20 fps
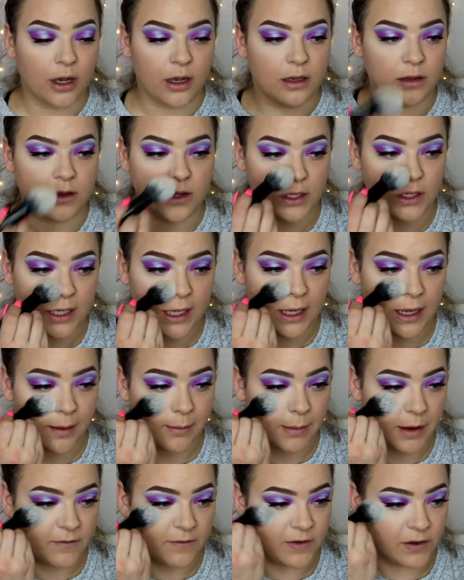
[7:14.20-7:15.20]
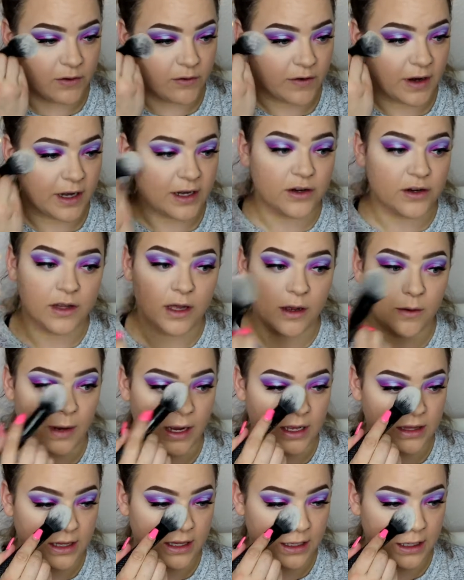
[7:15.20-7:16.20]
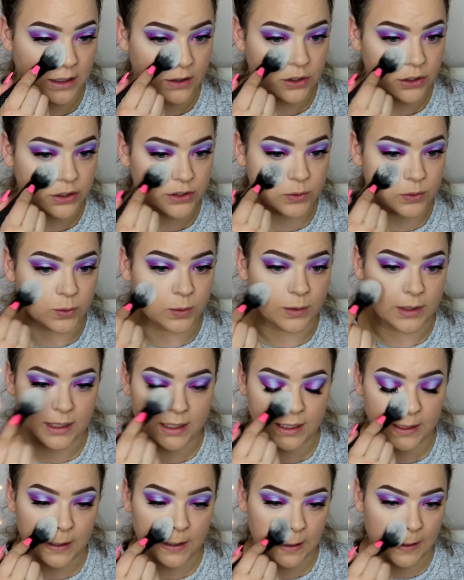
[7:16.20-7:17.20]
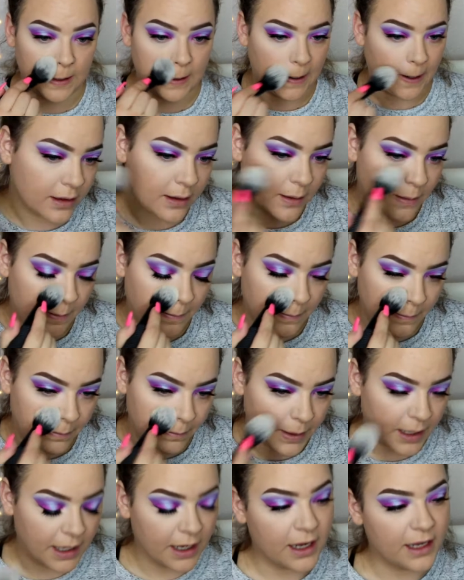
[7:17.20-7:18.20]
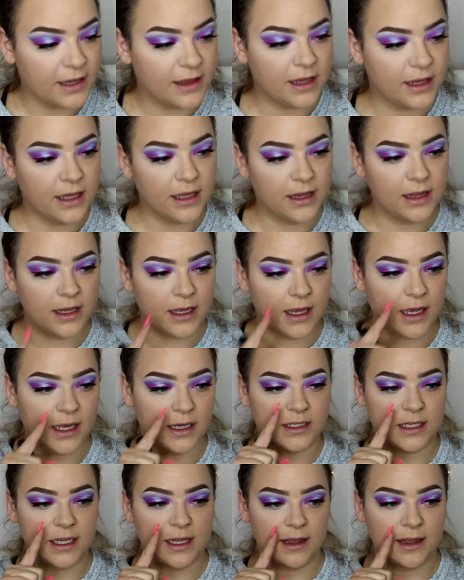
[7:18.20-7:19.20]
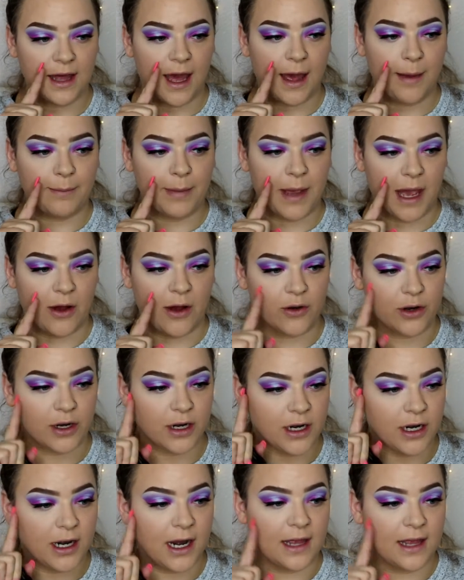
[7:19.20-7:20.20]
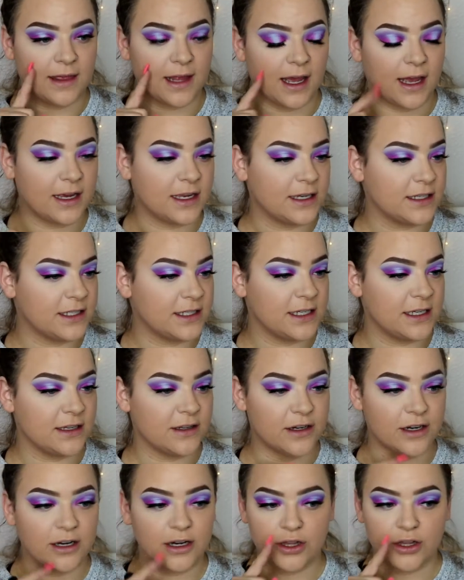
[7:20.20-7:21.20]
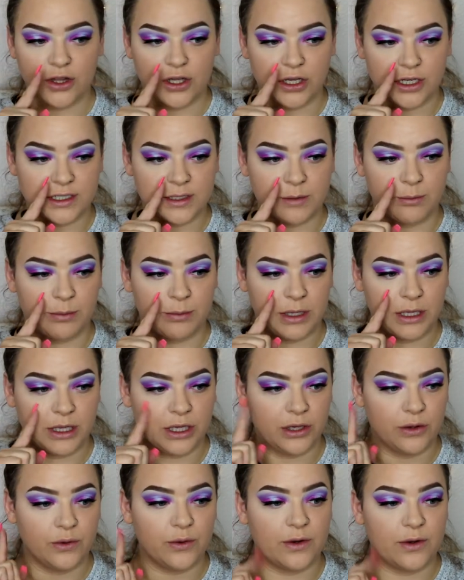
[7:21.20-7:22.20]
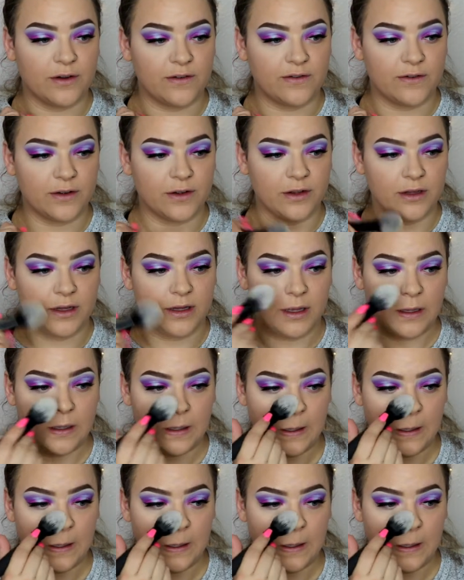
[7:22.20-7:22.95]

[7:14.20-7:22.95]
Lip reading: Looking at my viewfinder though, I think it looks really good. But I think that that powder and that concealer looks beautiful.